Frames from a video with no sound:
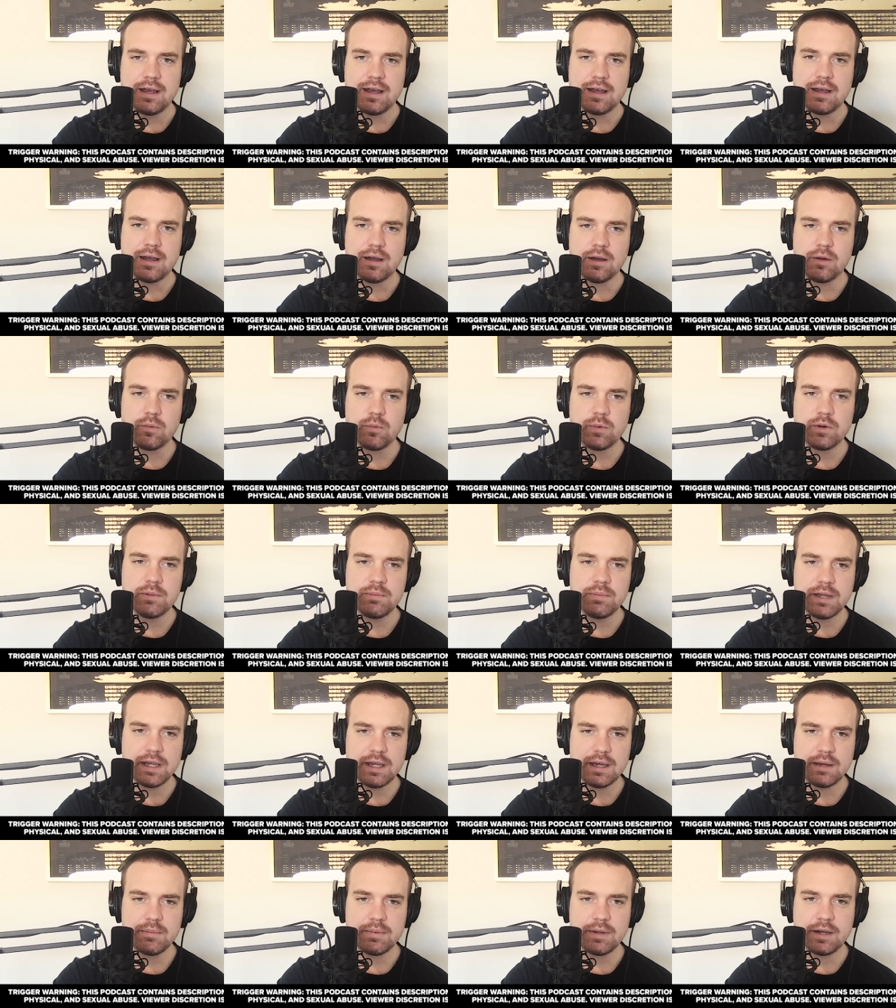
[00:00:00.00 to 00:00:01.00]
would
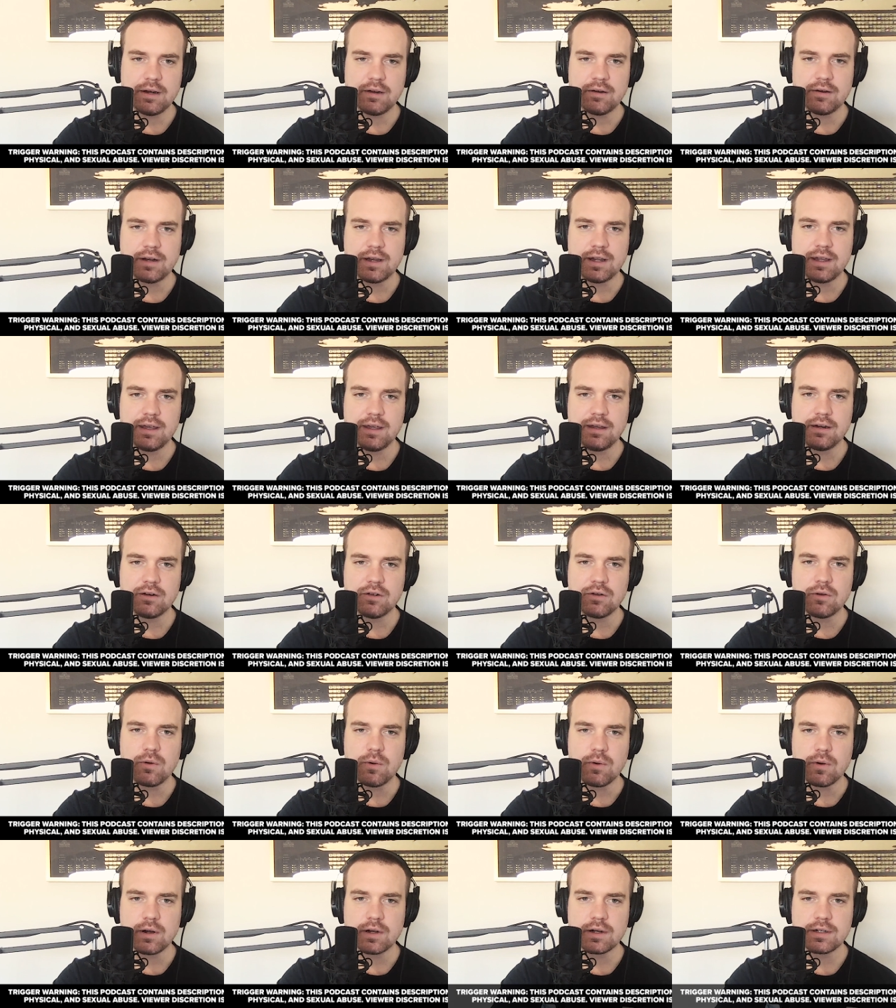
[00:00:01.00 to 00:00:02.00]
be appearing in
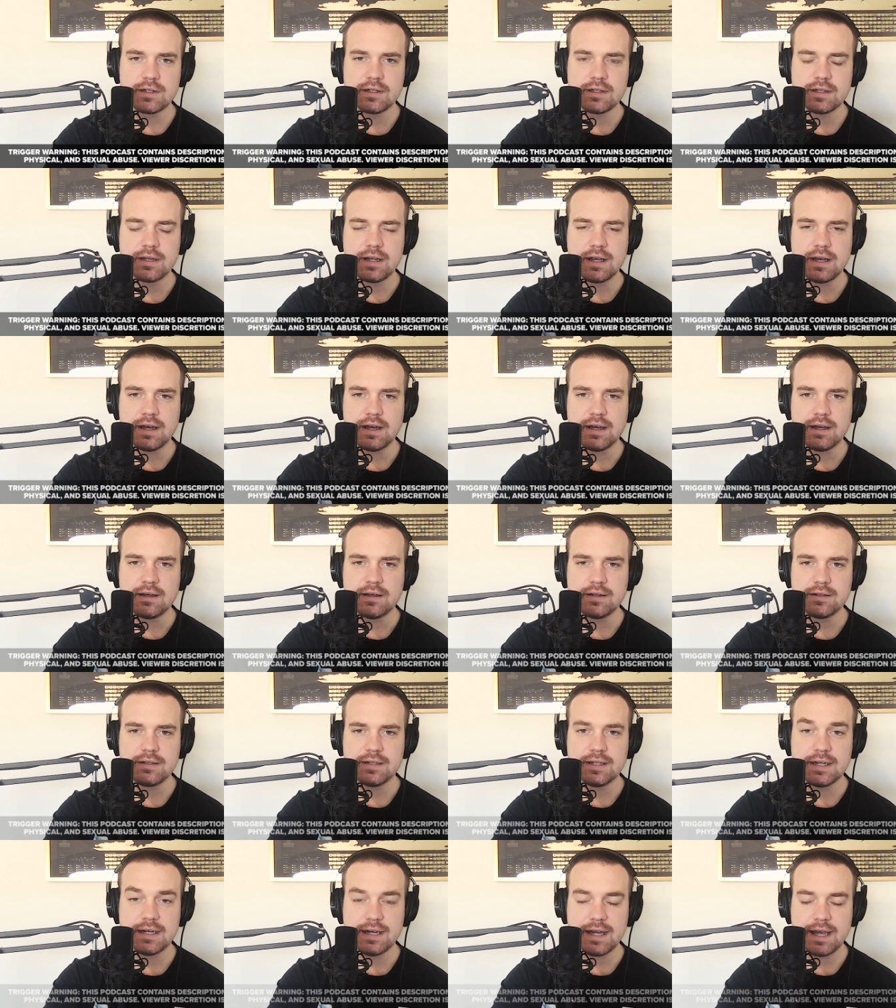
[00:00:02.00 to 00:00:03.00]
court
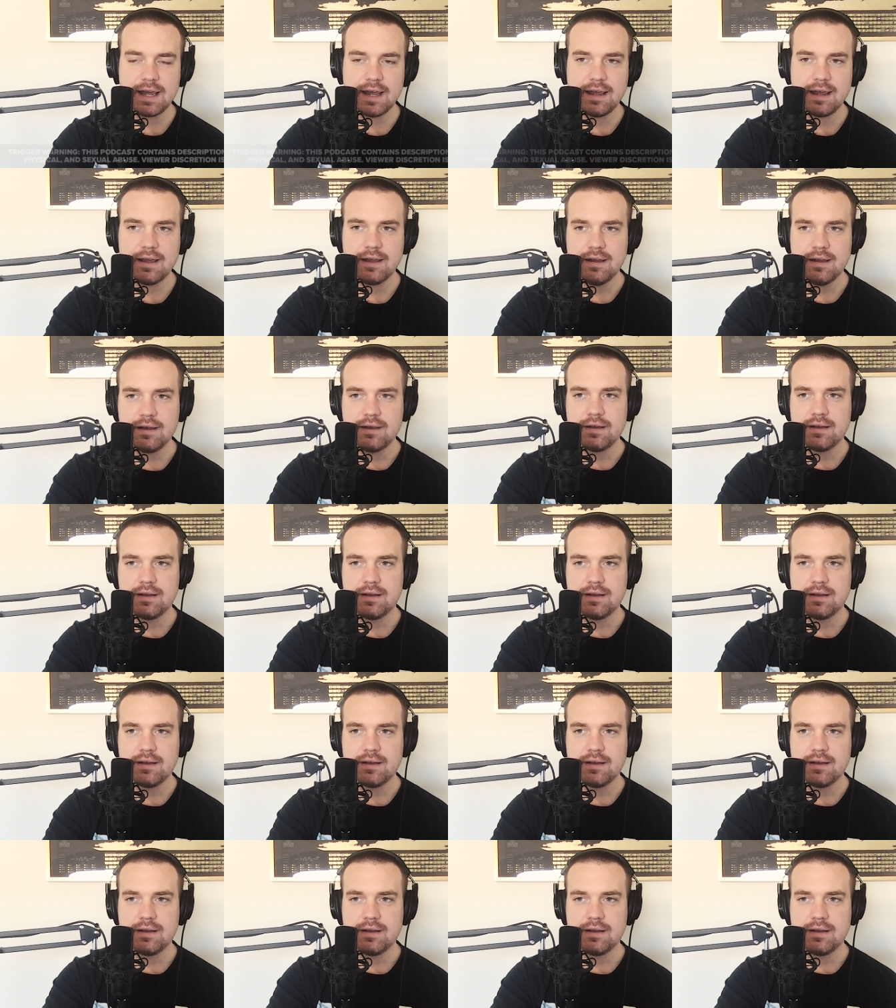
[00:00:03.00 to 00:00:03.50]
today,